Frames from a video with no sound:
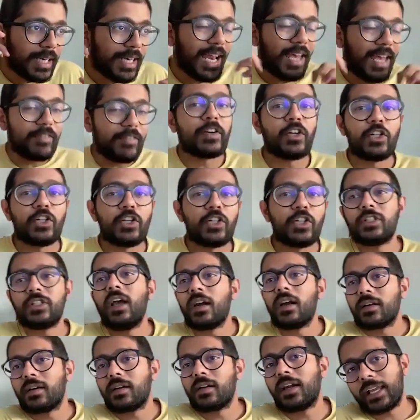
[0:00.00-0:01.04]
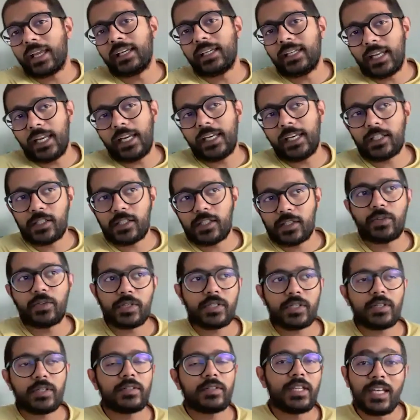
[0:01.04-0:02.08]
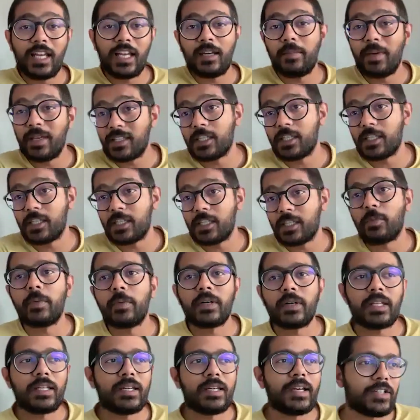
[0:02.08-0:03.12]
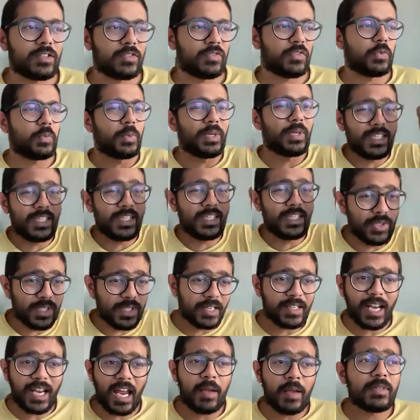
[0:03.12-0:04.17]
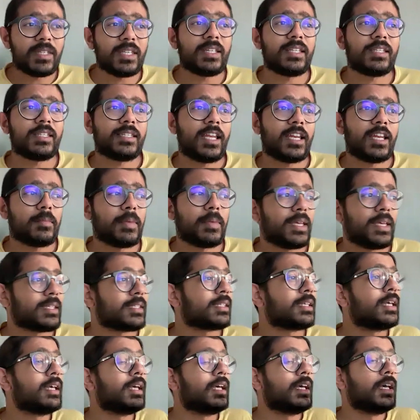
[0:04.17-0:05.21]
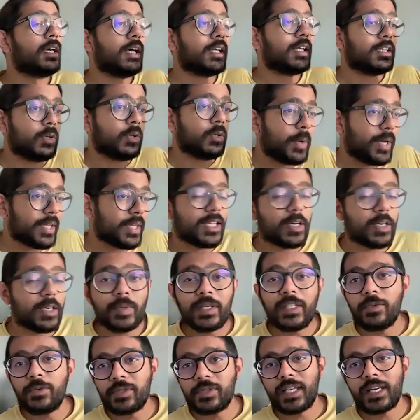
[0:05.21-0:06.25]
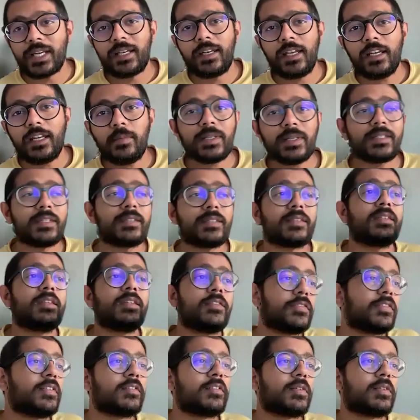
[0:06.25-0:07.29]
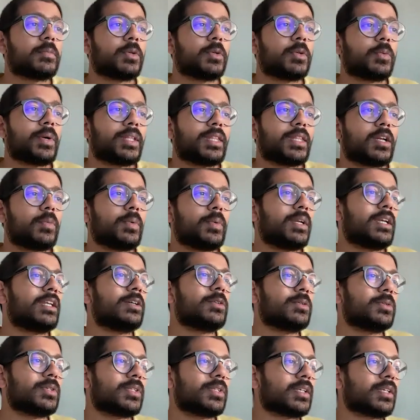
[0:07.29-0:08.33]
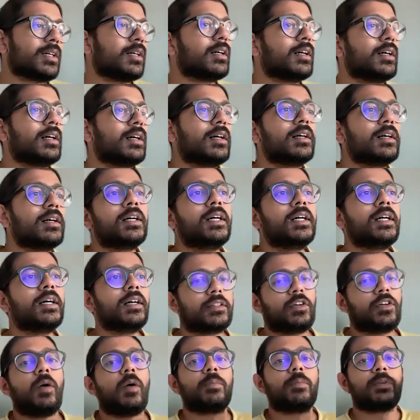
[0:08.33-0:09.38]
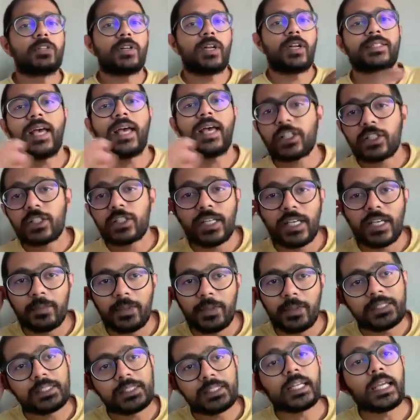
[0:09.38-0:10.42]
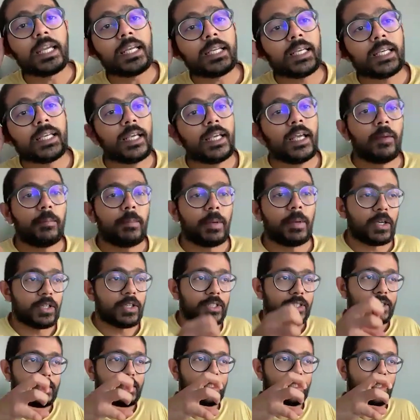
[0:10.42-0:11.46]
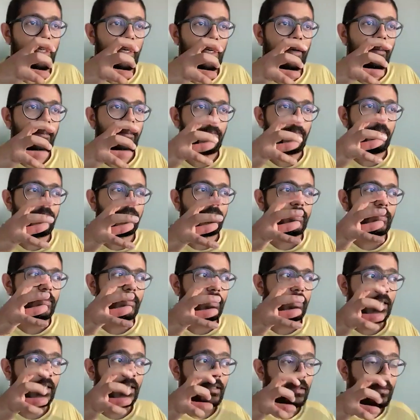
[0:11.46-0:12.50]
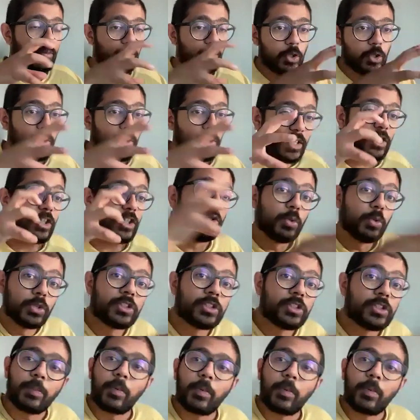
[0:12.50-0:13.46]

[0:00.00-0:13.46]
leverage the underlying data source or the database's property, right? So we're using a time series database. The way that we use that database is different from the way that we'd use a normal transactional database, right? Because you can use the